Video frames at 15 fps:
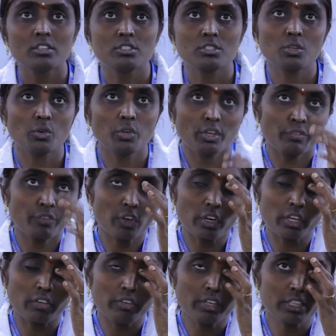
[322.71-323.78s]
So if you
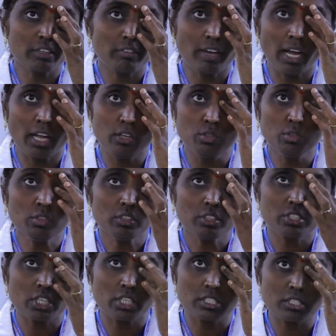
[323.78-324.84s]
are giving the value,
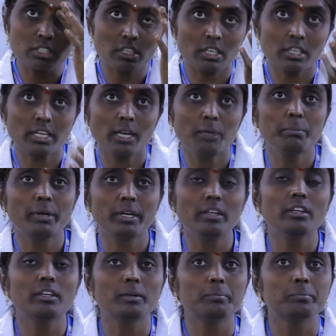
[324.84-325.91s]
just it can
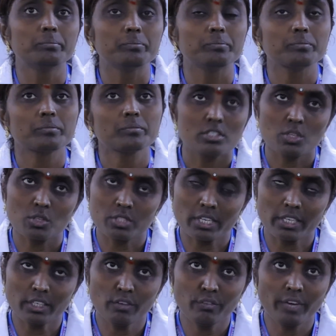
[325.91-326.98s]
print. So
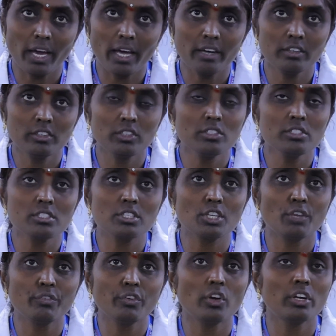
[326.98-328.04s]
set of characters,
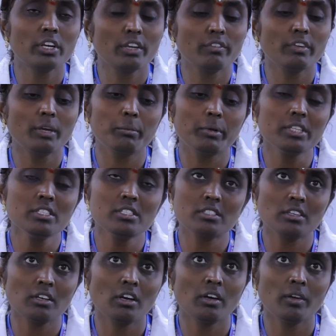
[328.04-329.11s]
if you are giving means
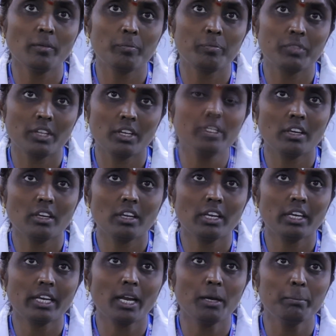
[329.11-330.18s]

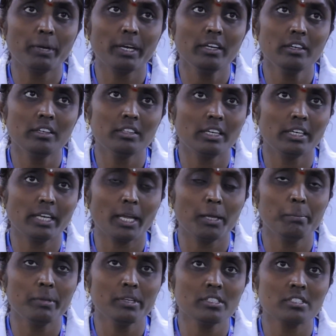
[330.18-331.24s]
it can print the
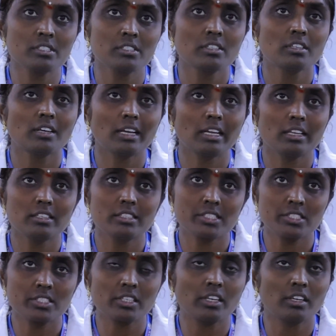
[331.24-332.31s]
type is
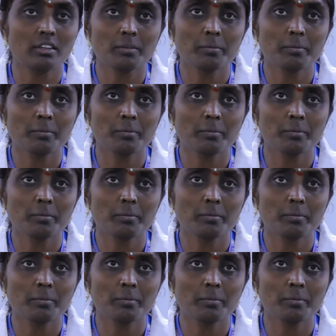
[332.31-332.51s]
string.